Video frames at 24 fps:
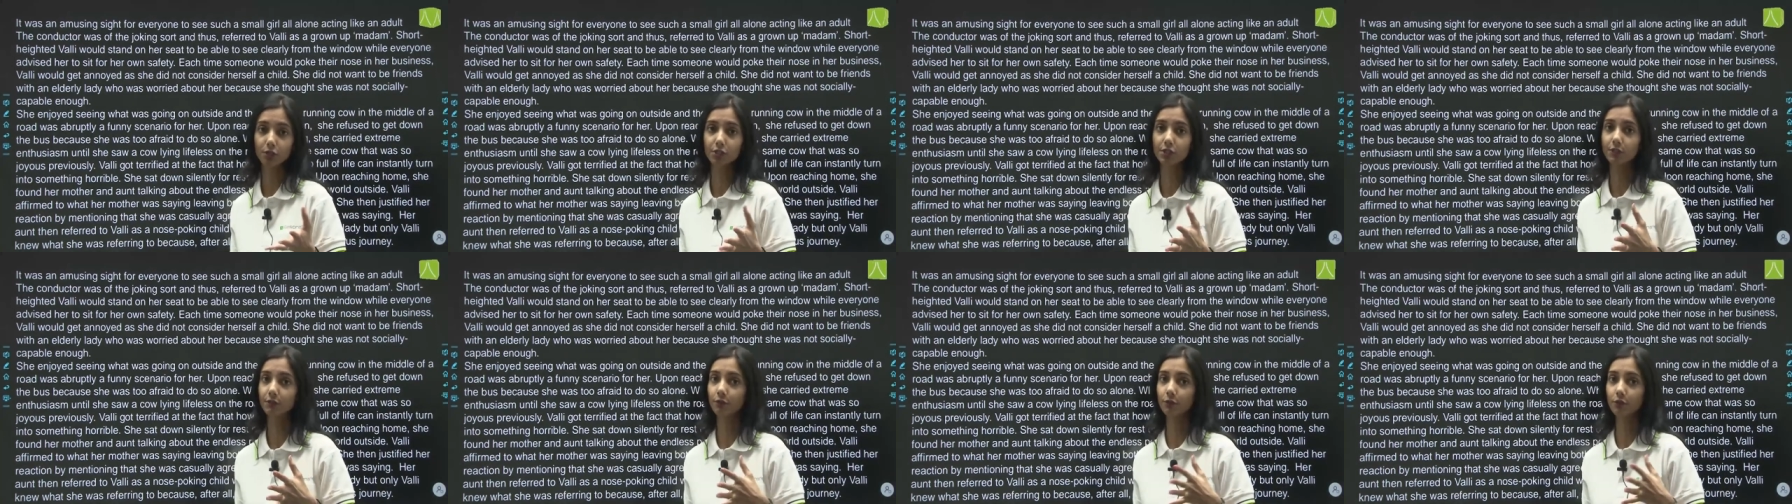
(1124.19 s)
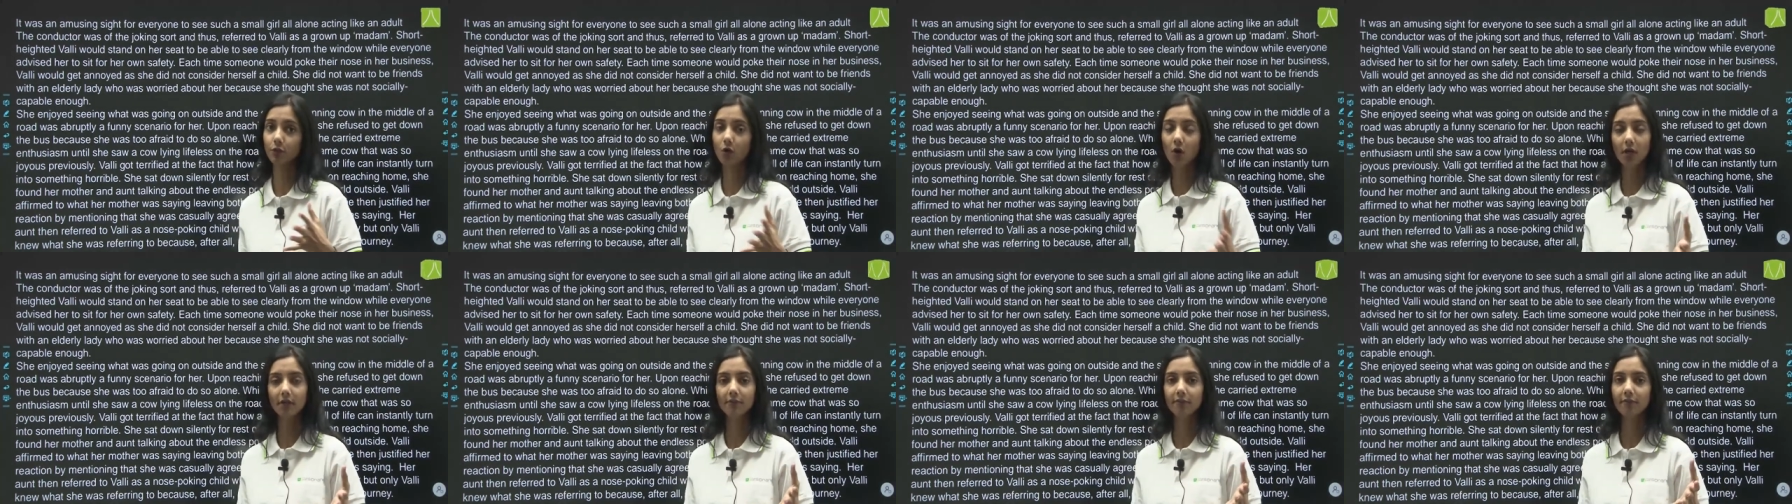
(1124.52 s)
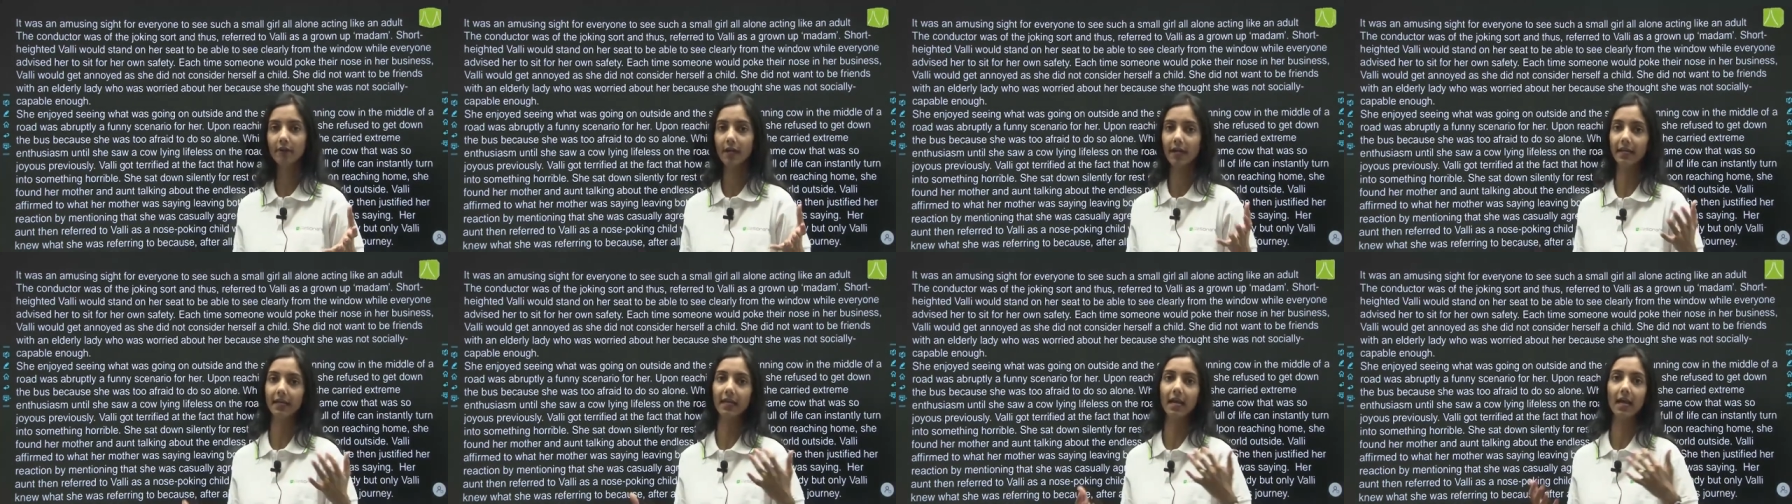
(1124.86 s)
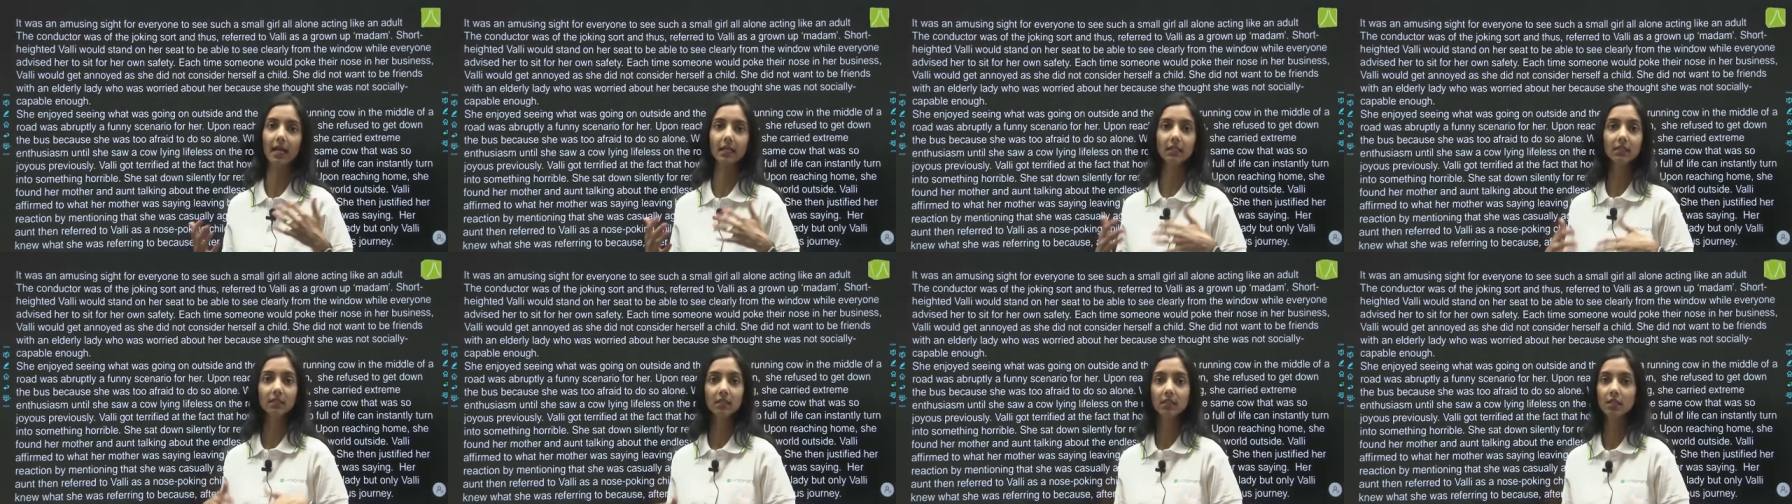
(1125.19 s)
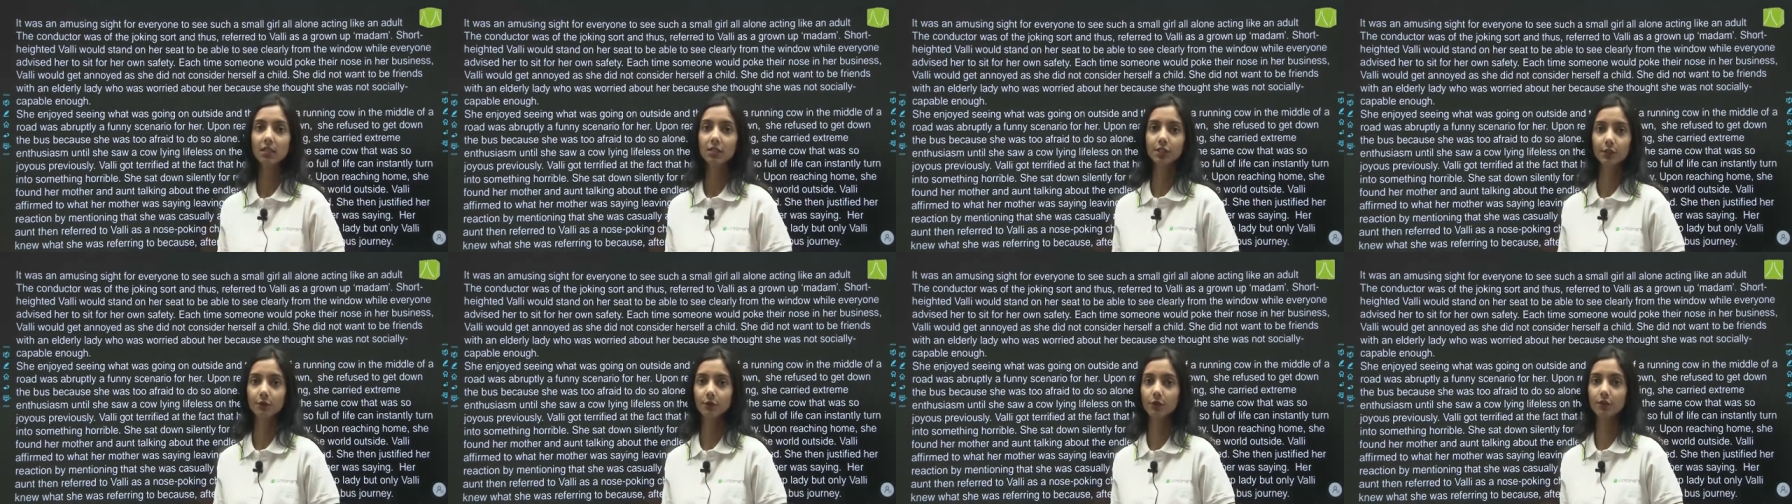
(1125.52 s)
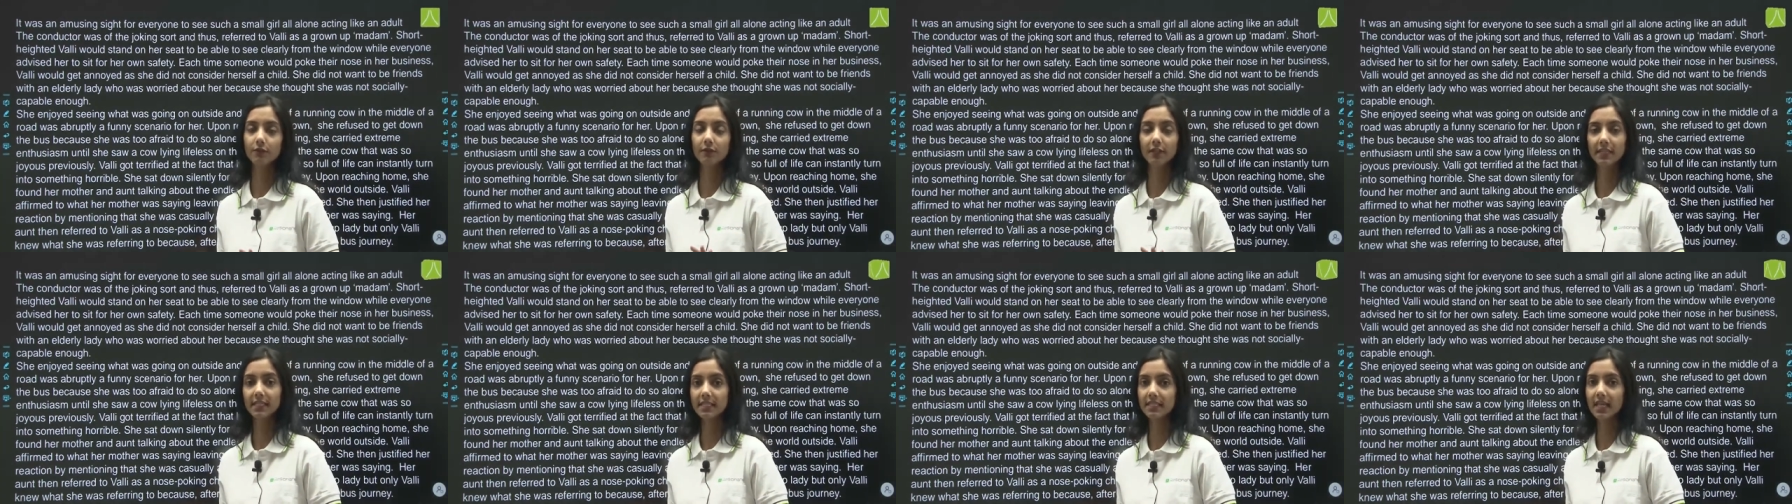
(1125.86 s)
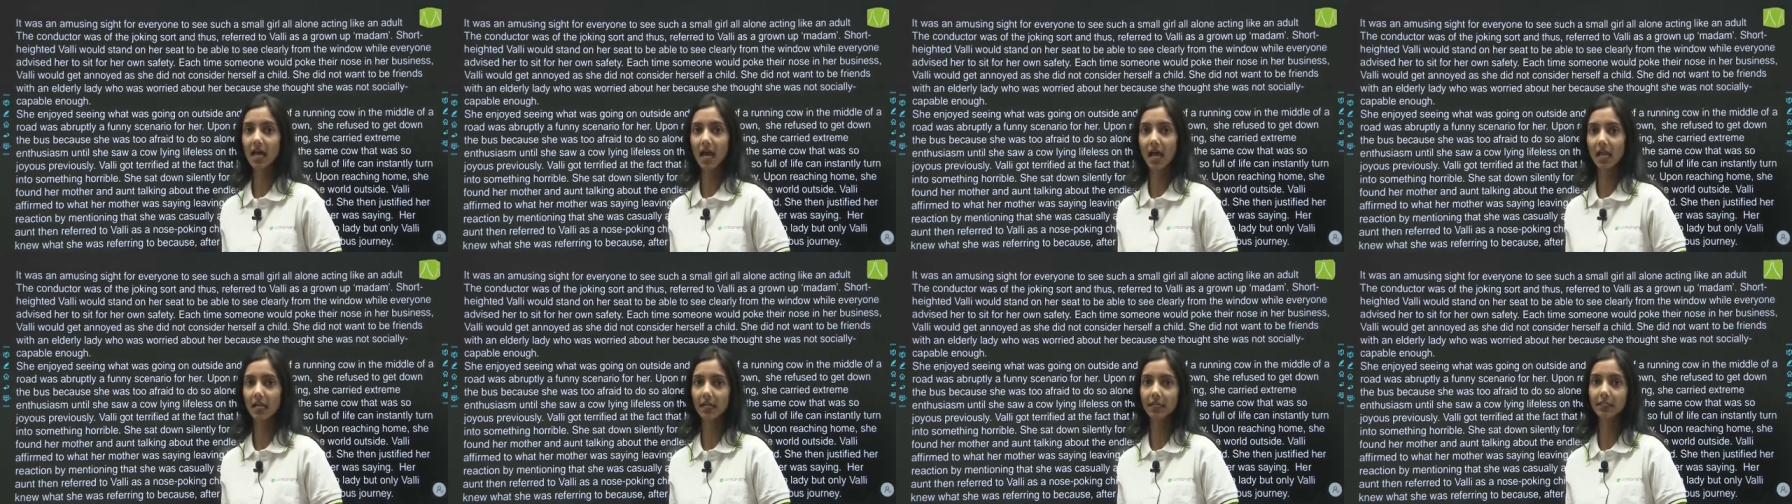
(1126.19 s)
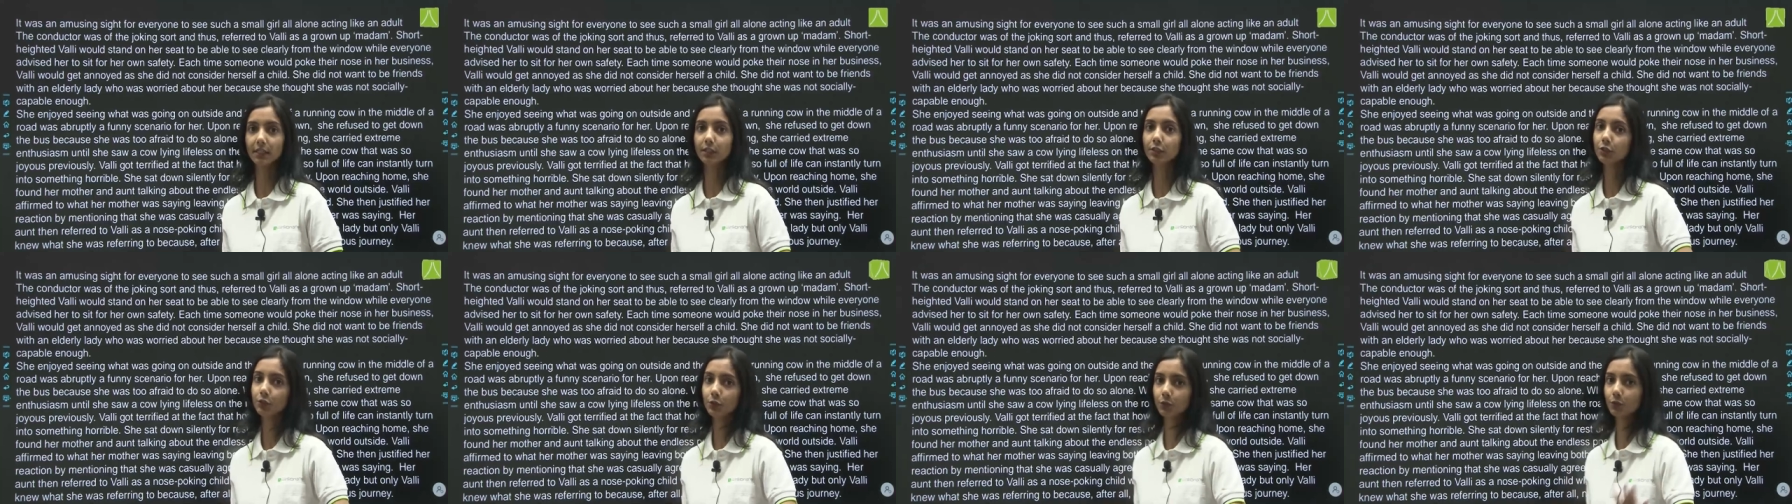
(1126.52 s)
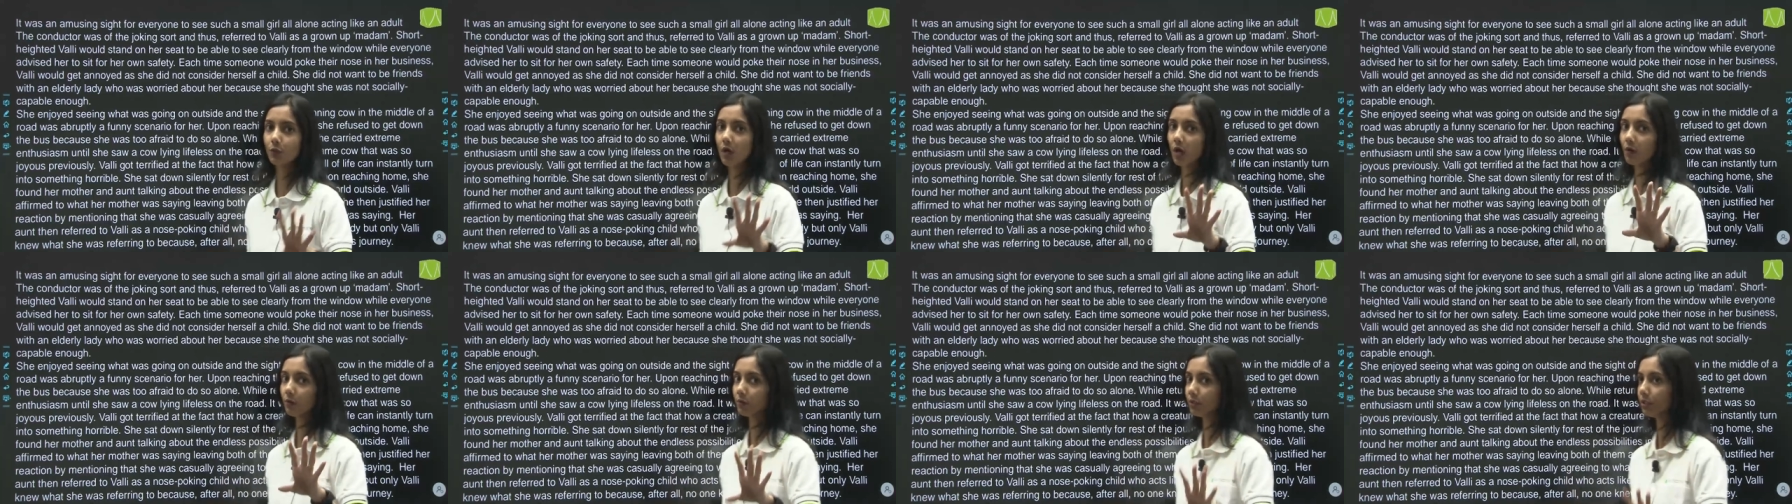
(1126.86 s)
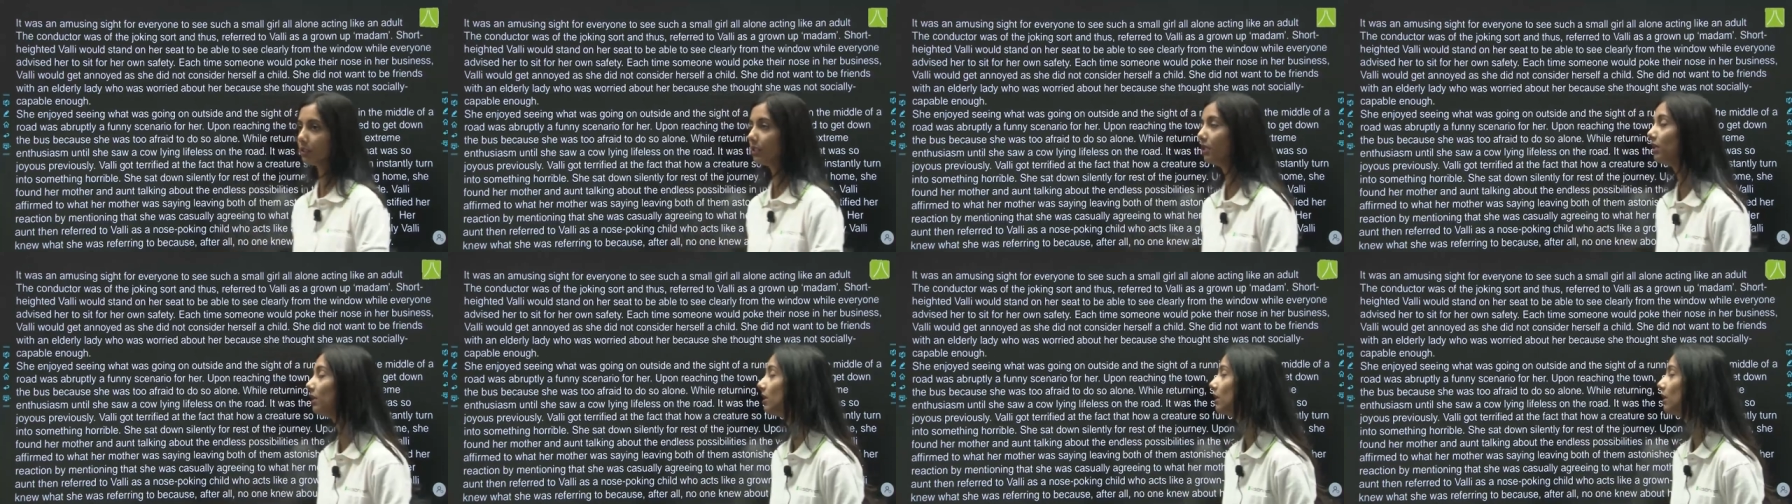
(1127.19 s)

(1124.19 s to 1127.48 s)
She was horrified, and she was very silent throughout the